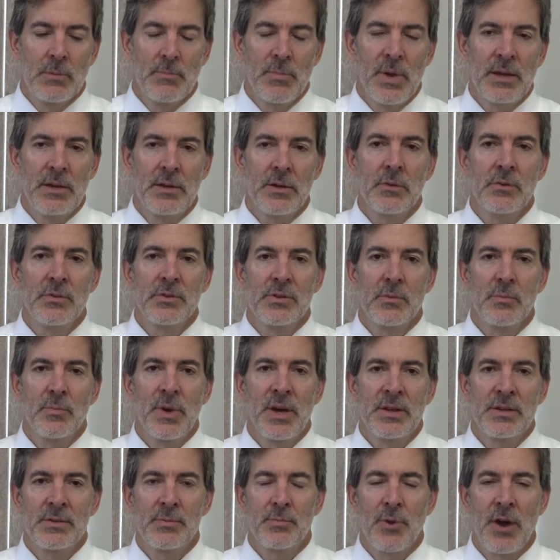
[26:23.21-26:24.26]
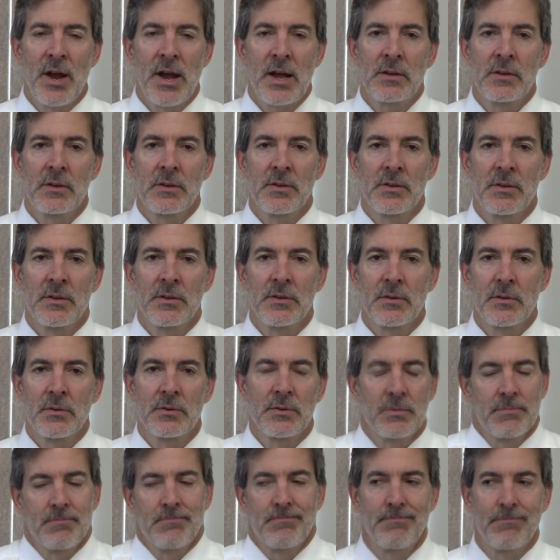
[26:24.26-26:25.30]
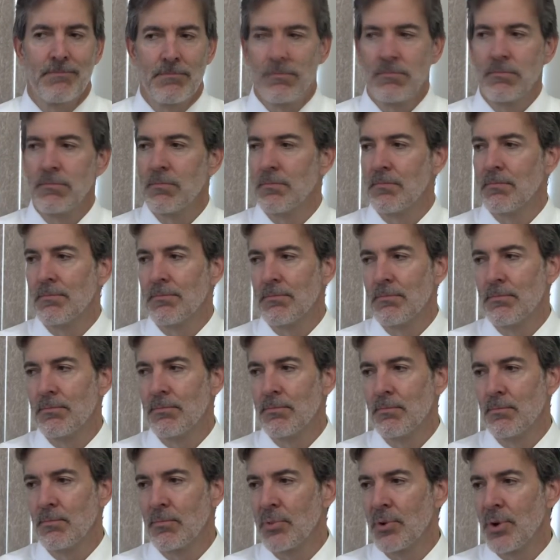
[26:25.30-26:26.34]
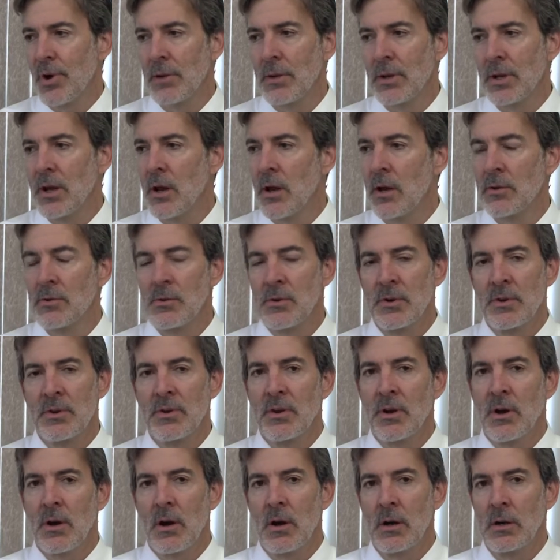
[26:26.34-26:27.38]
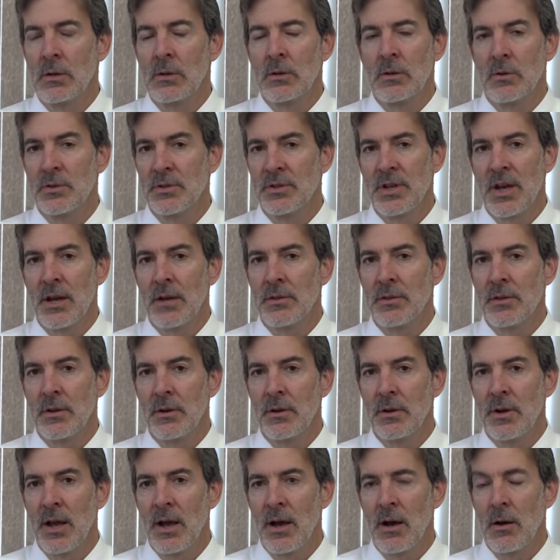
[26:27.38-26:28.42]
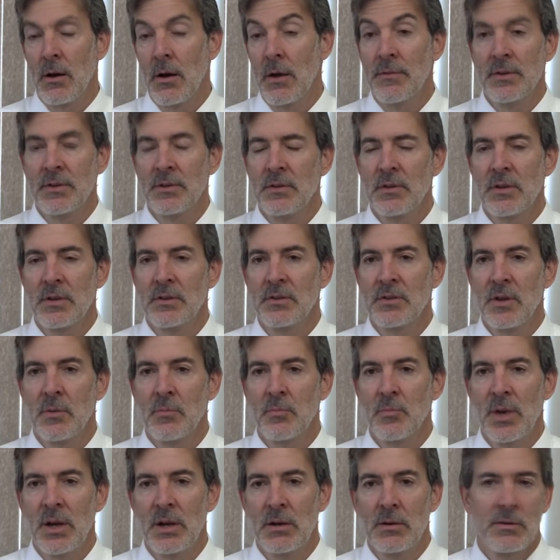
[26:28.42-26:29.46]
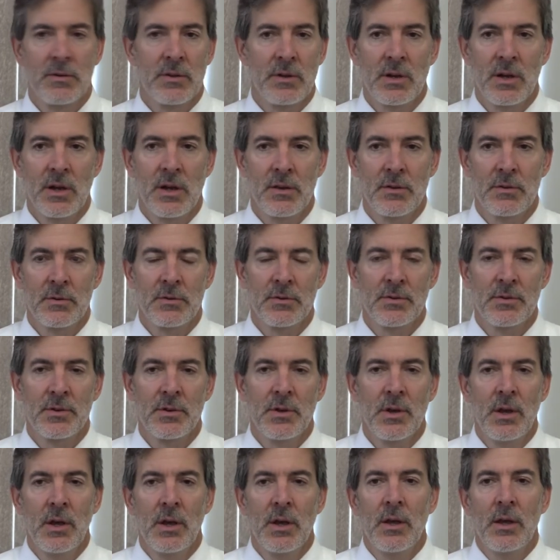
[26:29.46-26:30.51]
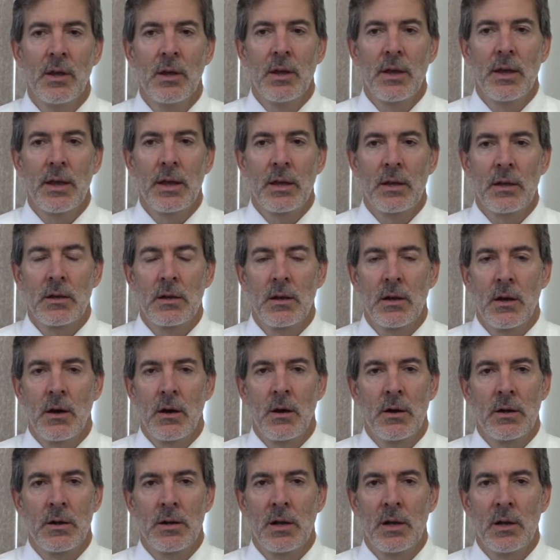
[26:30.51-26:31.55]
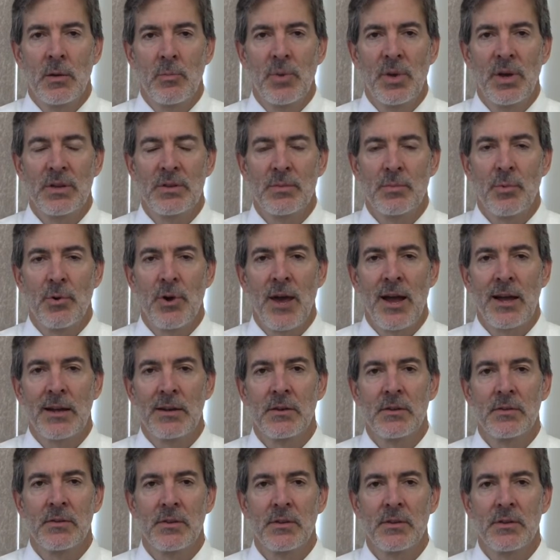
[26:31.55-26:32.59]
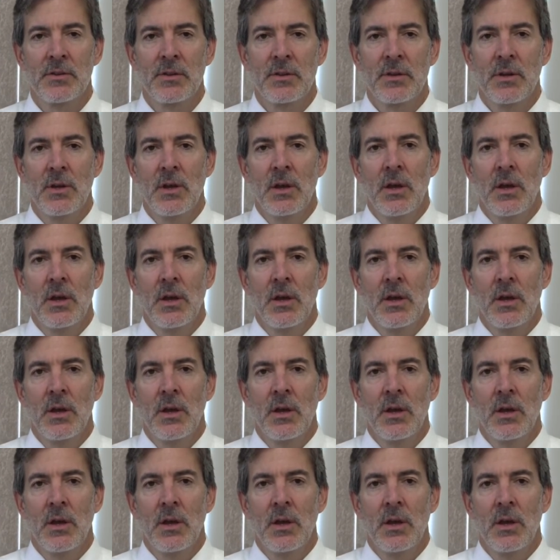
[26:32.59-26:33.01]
Make use of best practices. There's probably hundreds of articles out there now, obviously some better than others, and on best practices